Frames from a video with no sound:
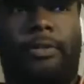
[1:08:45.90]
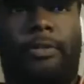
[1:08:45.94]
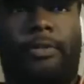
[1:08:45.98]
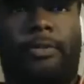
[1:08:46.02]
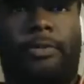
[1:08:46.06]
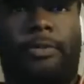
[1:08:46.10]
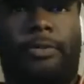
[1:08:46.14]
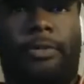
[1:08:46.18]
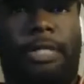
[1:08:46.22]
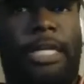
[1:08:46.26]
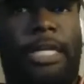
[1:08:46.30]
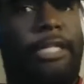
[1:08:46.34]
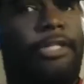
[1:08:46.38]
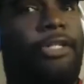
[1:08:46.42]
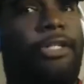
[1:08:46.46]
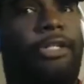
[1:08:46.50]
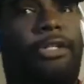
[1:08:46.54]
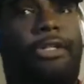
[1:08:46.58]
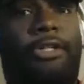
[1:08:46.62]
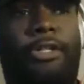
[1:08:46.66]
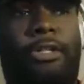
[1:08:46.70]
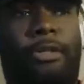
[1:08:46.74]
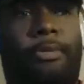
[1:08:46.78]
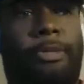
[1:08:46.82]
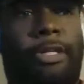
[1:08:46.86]
That shit
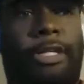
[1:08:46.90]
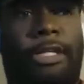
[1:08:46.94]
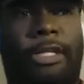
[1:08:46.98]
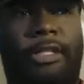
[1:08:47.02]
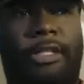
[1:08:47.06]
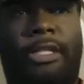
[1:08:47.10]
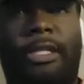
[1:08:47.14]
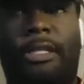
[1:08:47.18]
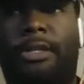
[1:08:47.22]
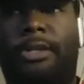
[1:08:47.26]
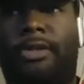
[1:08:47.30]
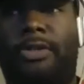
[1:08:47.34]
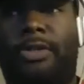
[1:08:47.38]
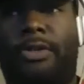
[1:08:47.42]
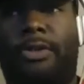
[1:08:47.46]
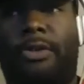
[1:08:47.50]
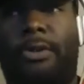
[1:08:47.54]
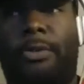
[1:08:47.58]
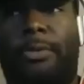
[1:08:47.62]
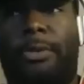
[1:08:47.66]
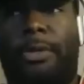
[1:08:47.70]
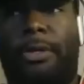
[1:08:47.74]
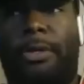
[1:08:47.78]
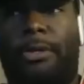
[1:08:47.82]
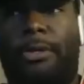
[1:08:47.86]
should have been Nintendo
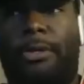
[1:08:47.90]
Scorpio.